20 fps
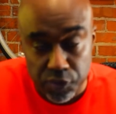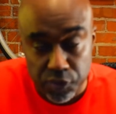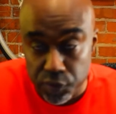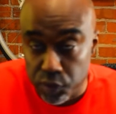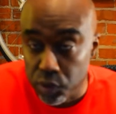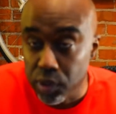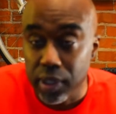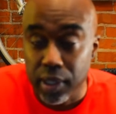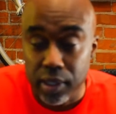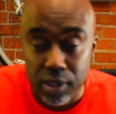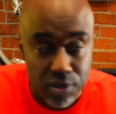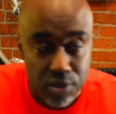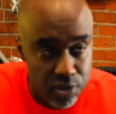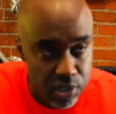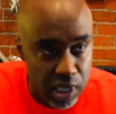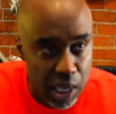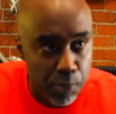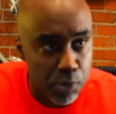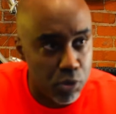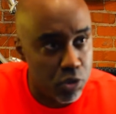If you can get a
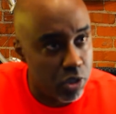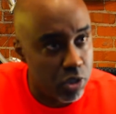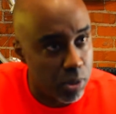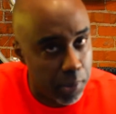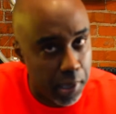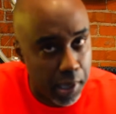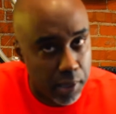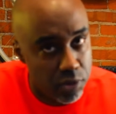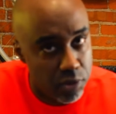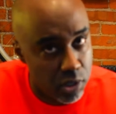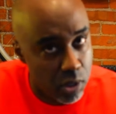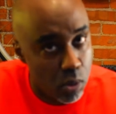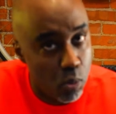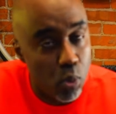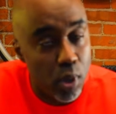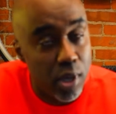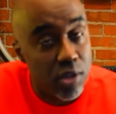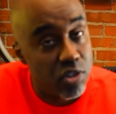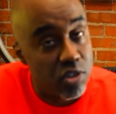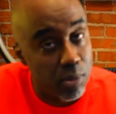sample some, some
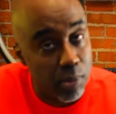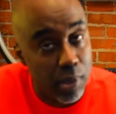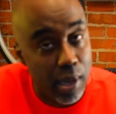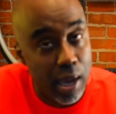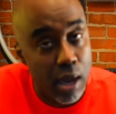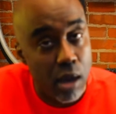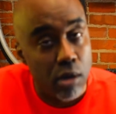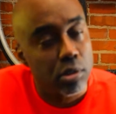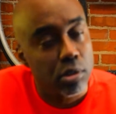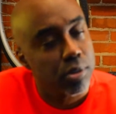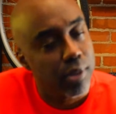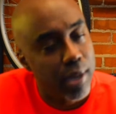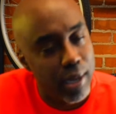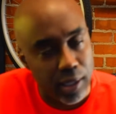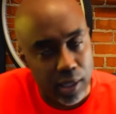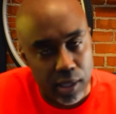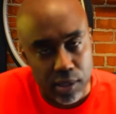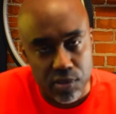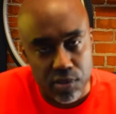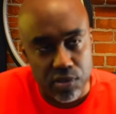way, somehow, try to
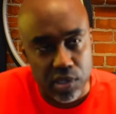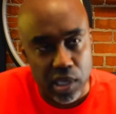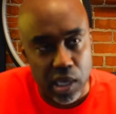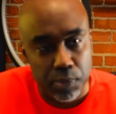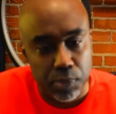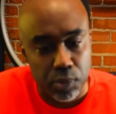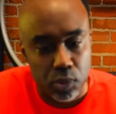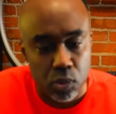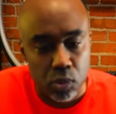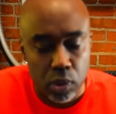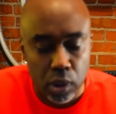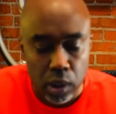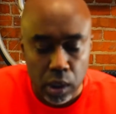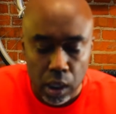get a sample.